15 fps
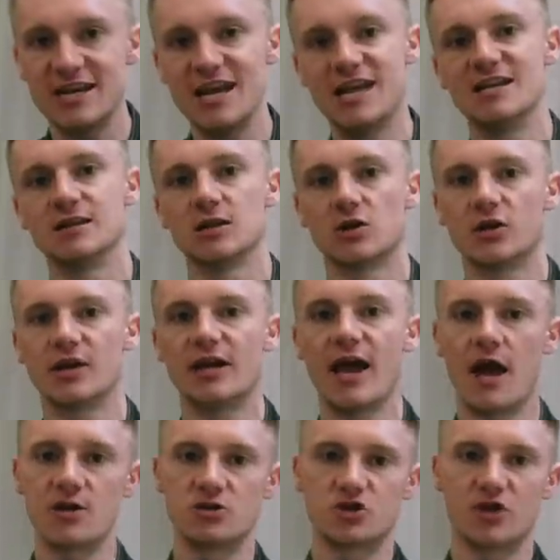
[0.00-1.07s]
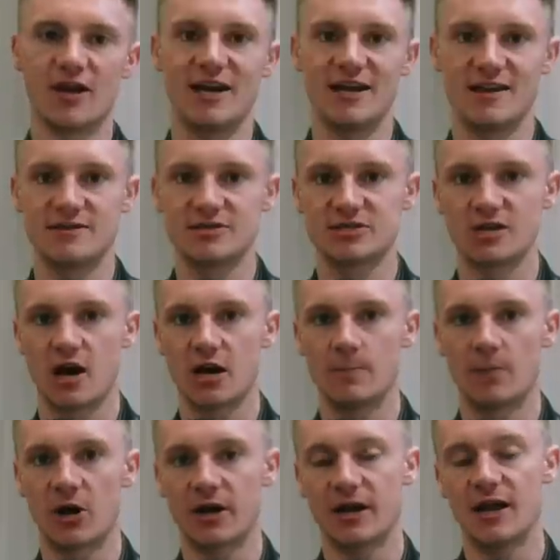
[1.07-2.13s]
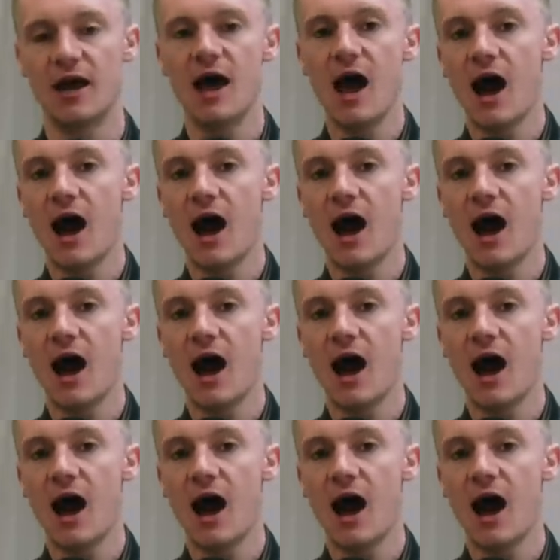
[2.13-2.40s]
in learning how to trade in the stock market,